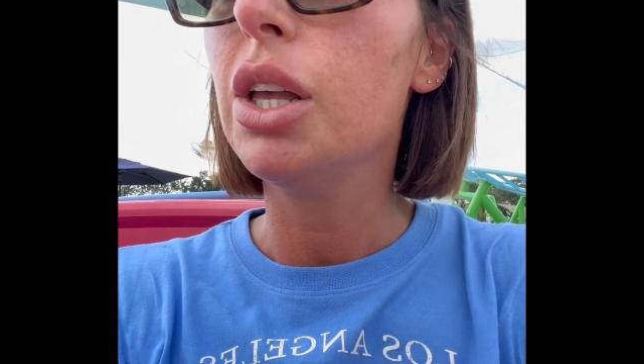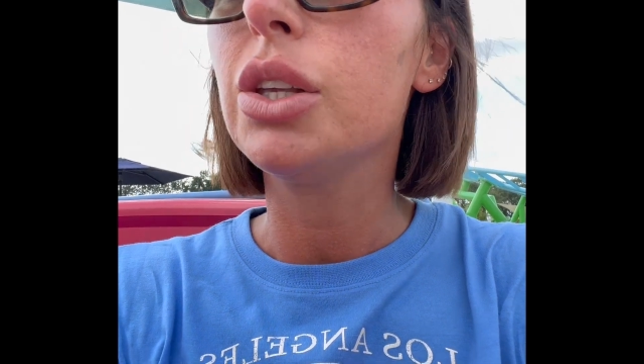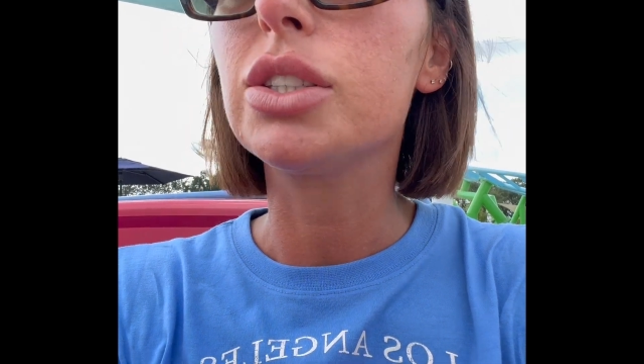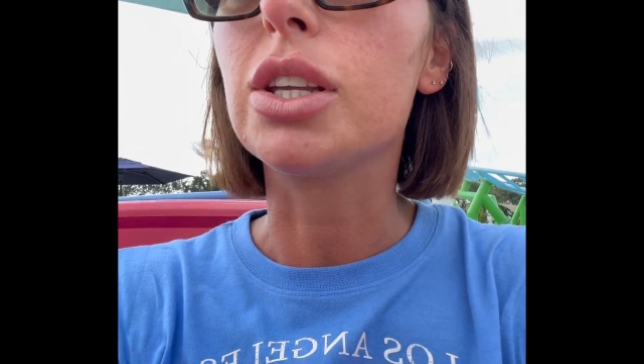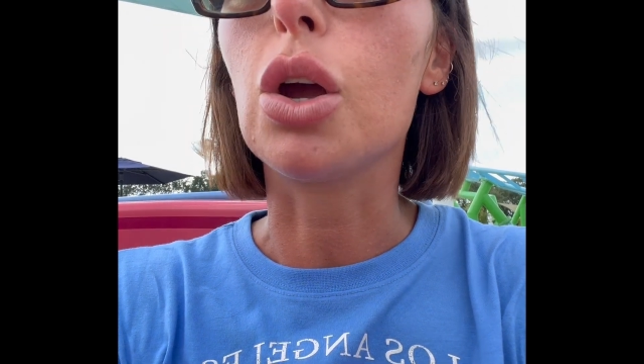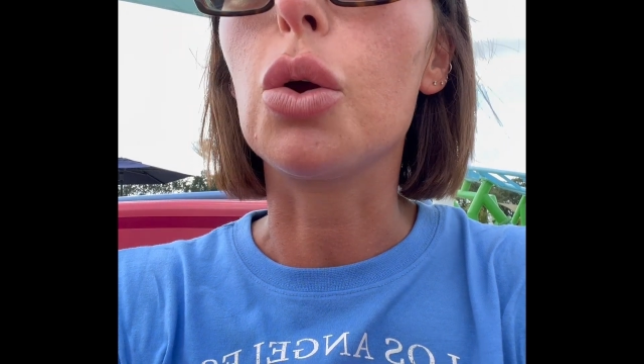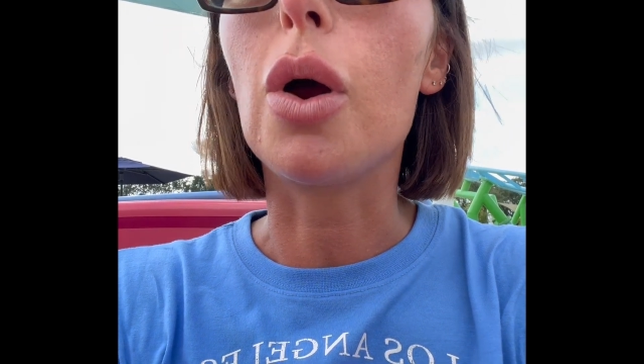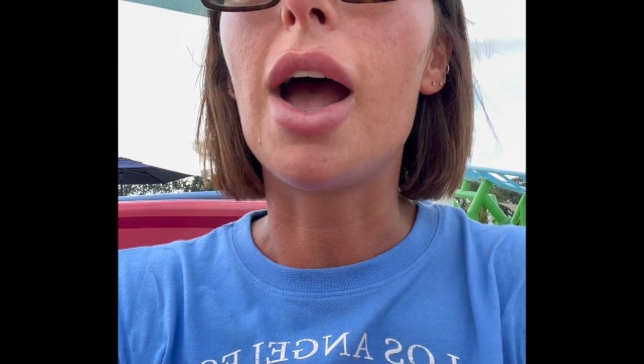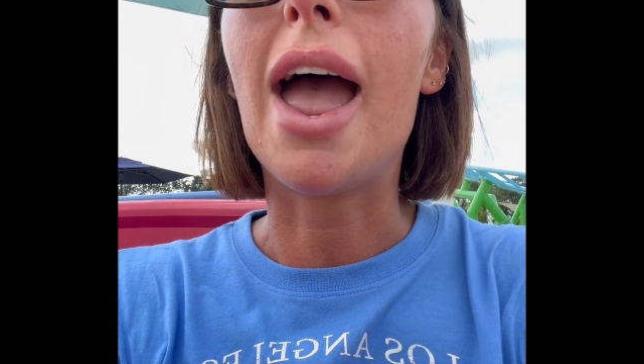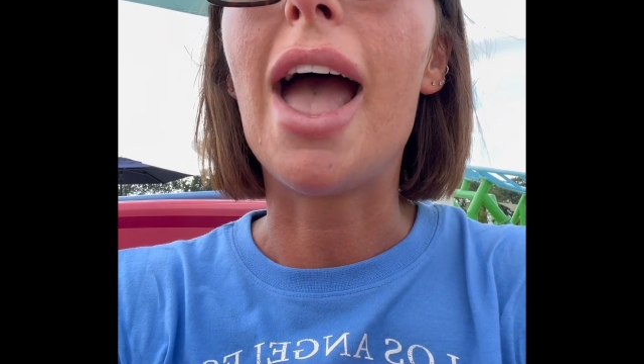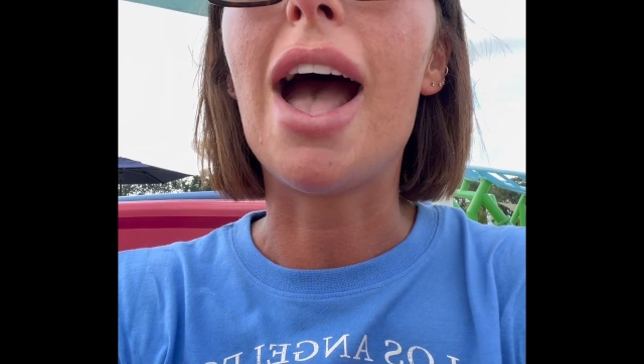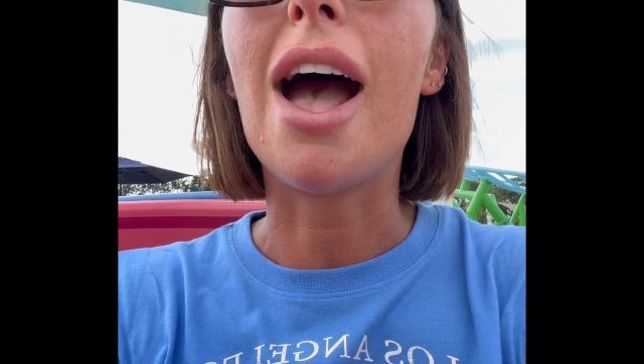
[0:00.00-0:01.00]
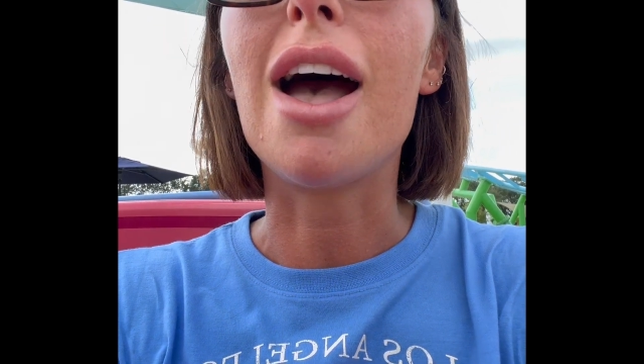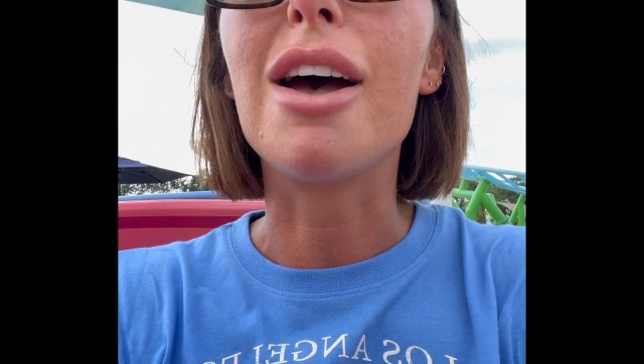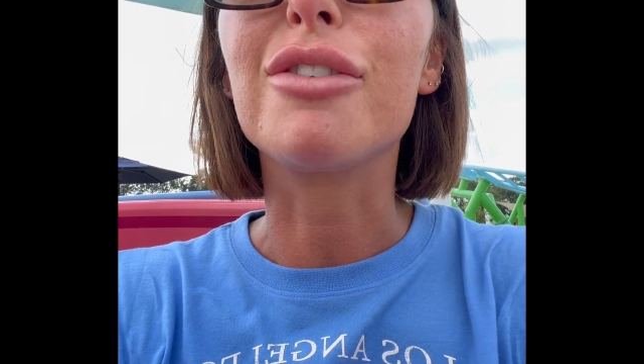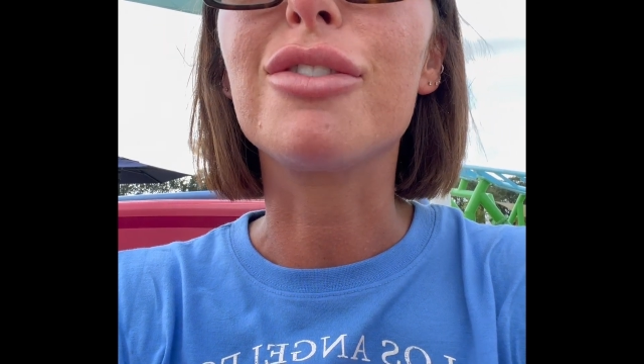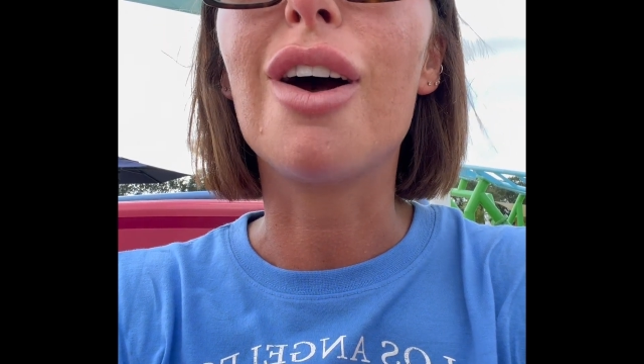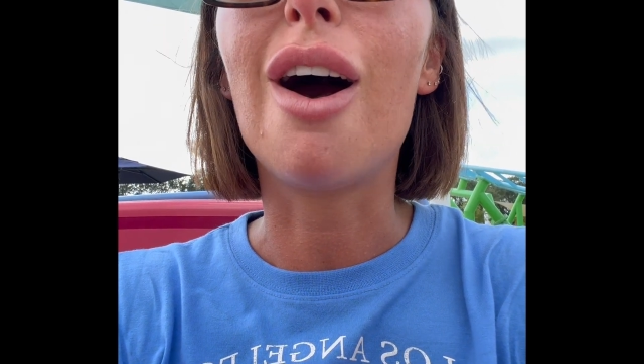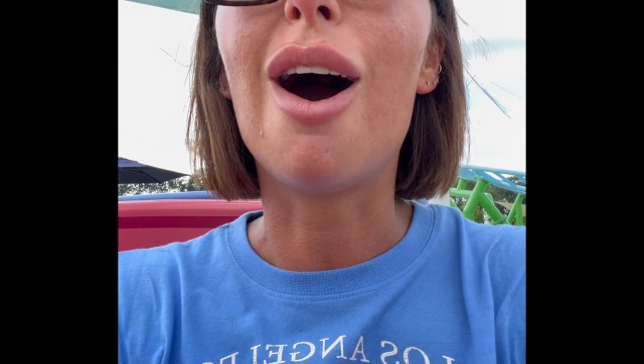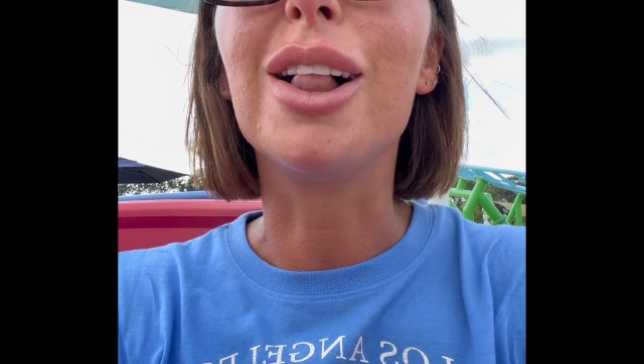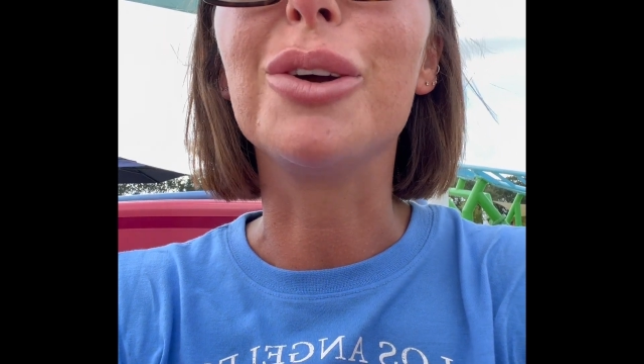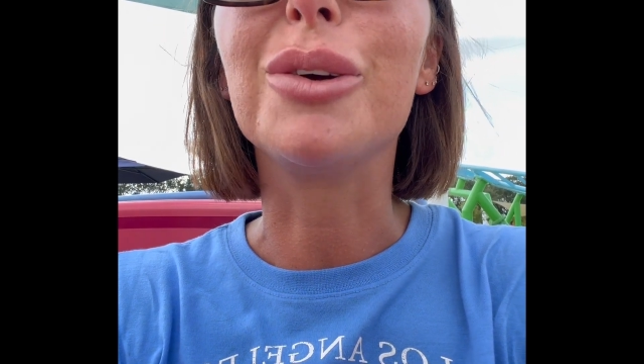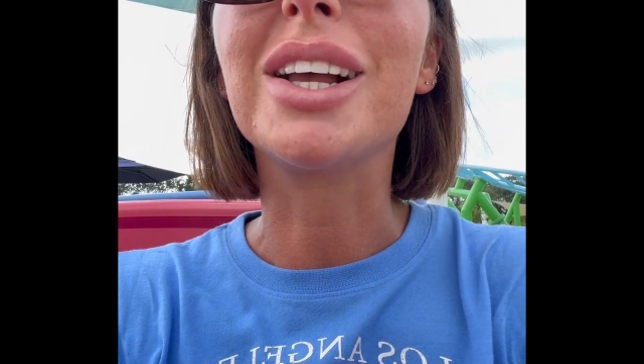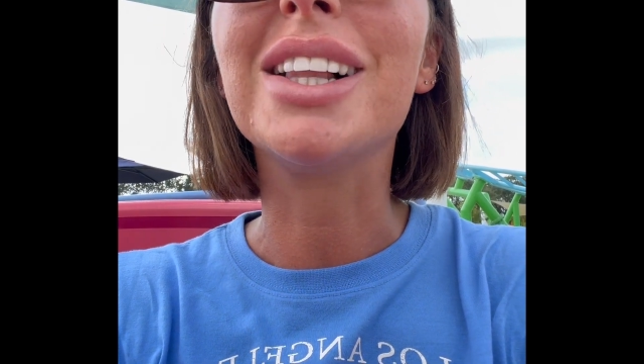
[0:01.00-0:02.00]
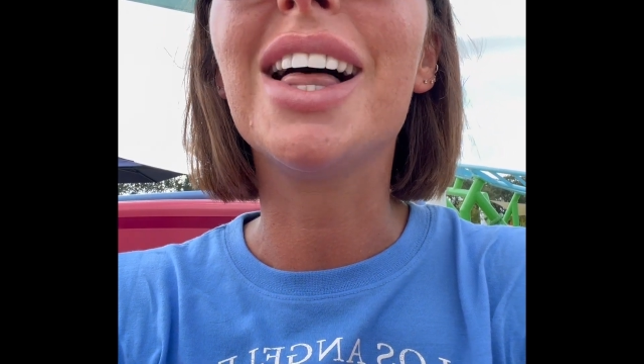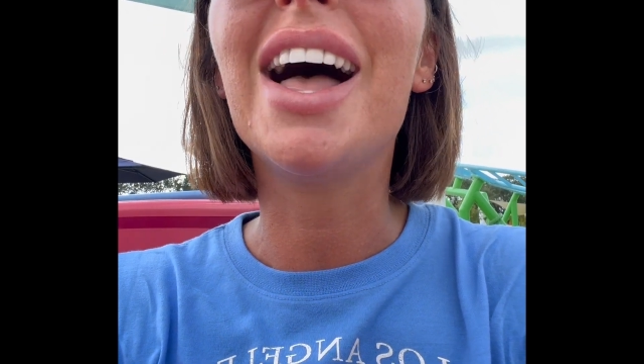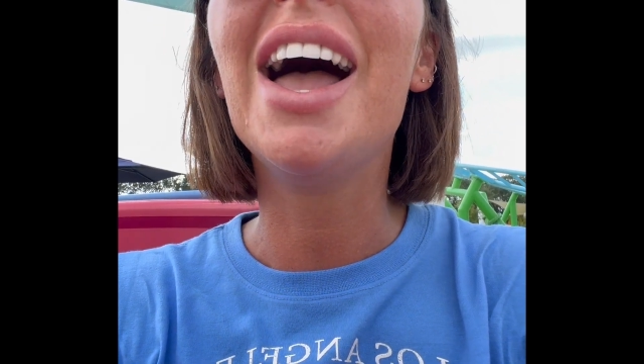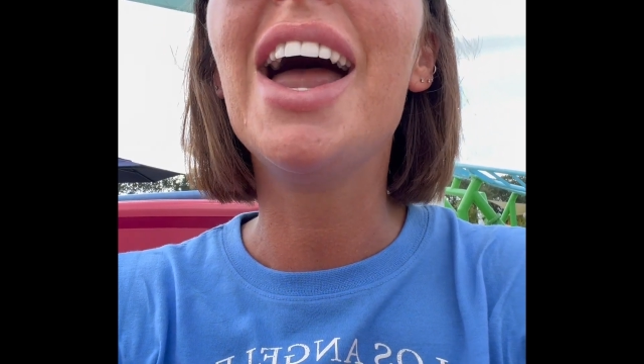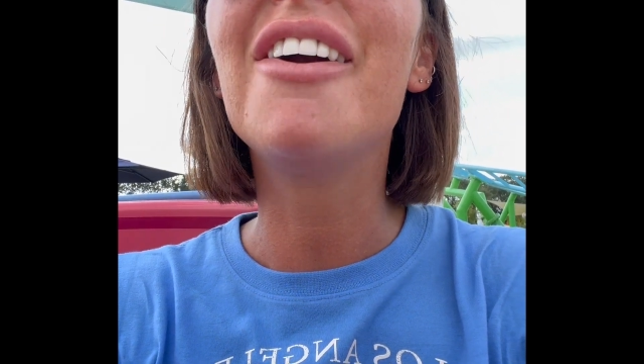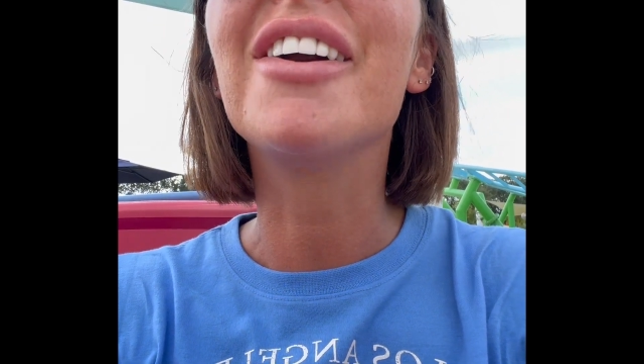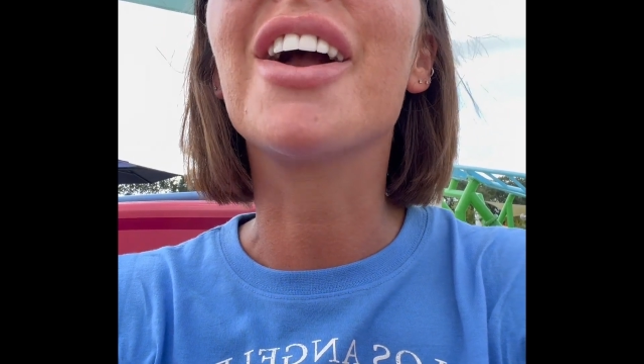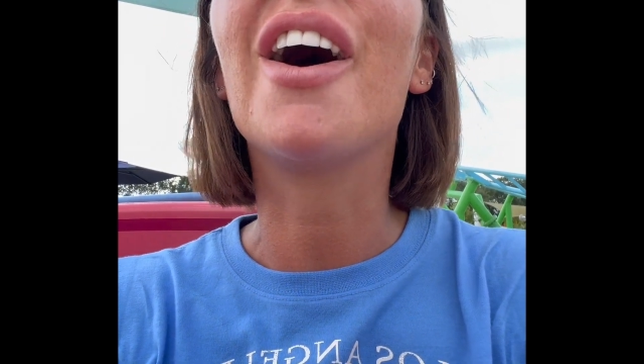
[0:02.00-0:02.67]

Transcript: So I have Arlo and Claire and